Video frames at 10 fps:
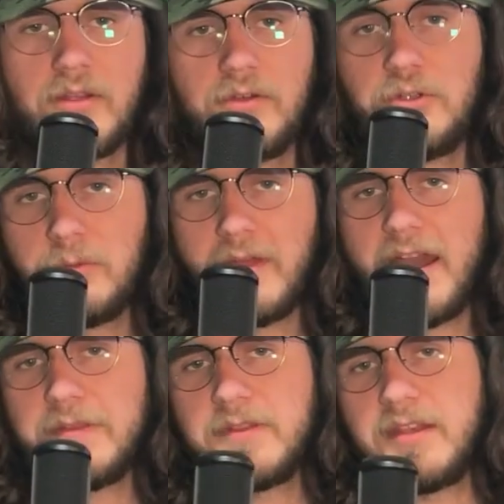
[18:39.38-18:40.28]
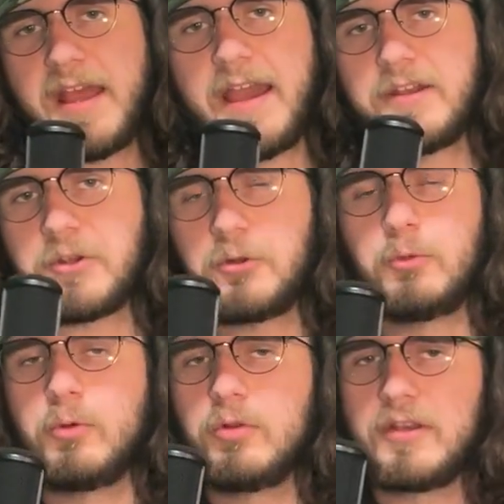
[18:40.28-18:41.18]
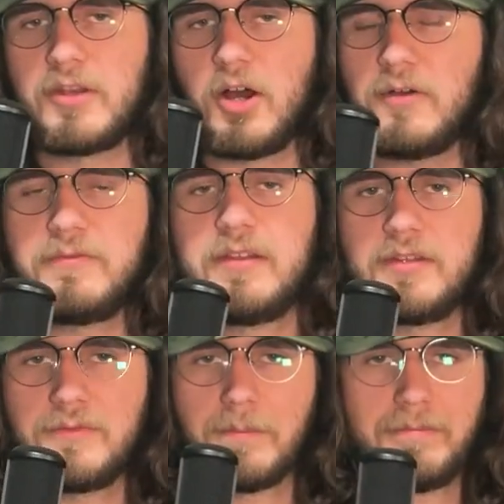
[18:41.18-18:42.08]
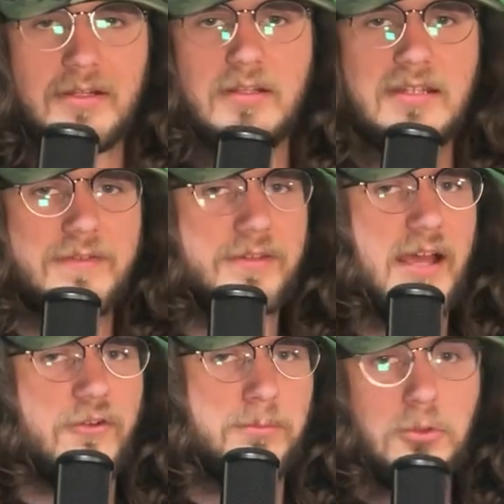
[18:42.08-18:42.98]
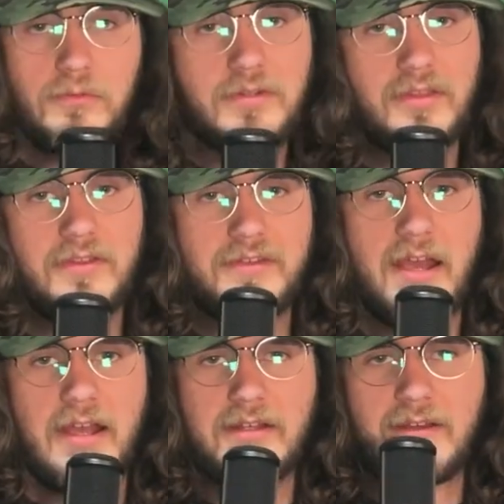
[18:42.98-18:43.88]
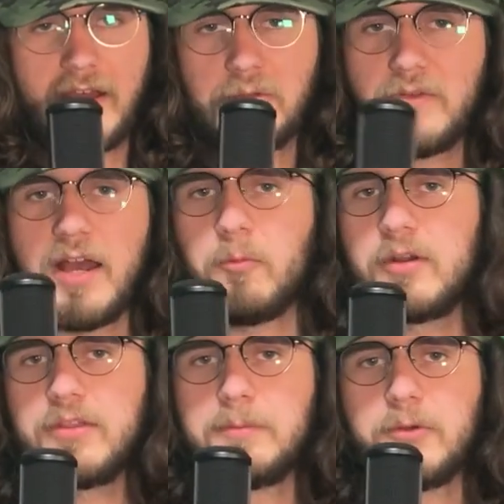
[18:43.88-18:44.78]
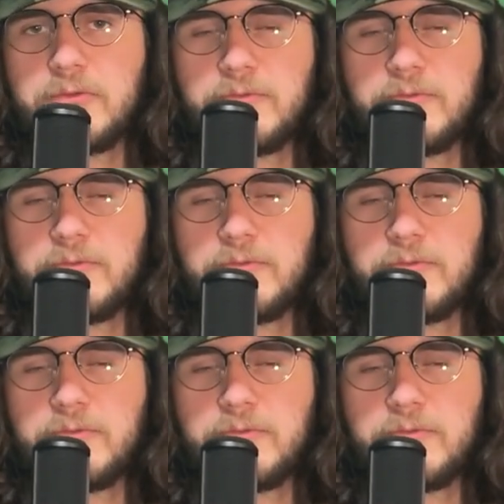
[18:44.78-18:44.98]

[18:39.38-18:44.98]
Do that and then add a cool and offensive ability / move to this guy, and now you've got one of the most